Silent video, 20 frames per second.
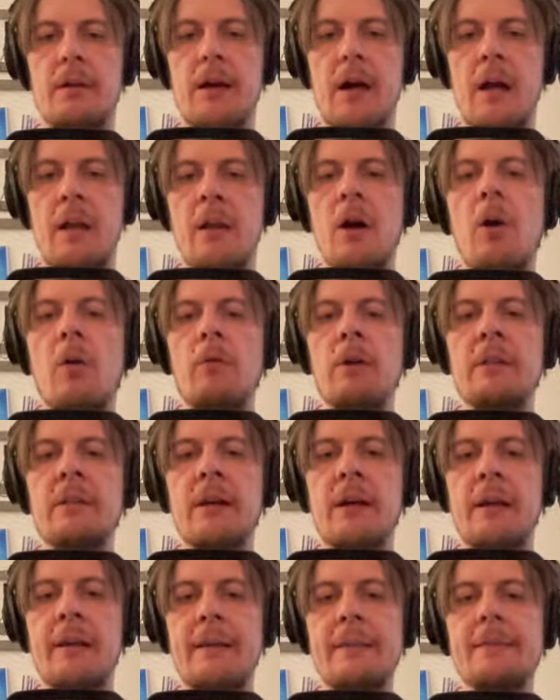allowing
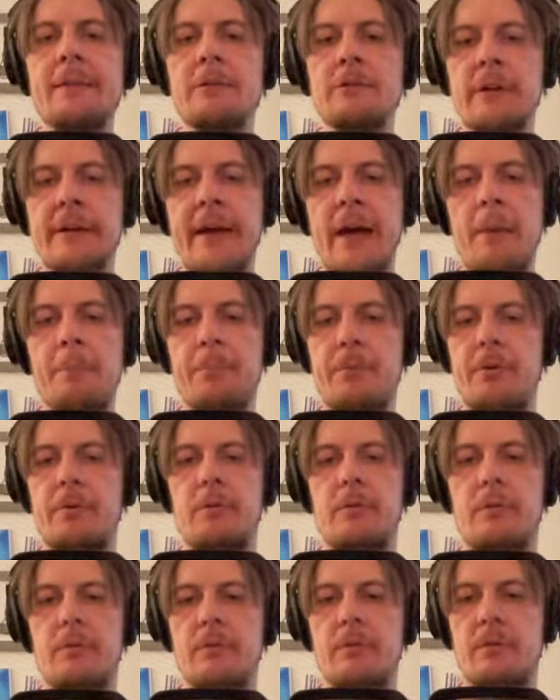a little gap,
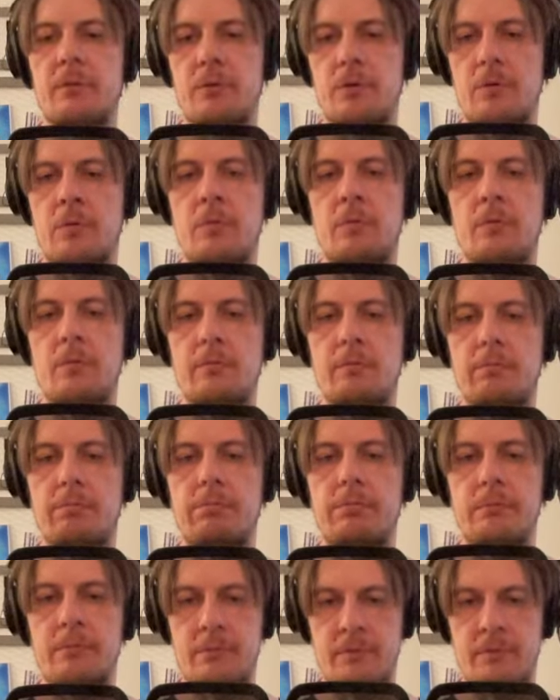so uh,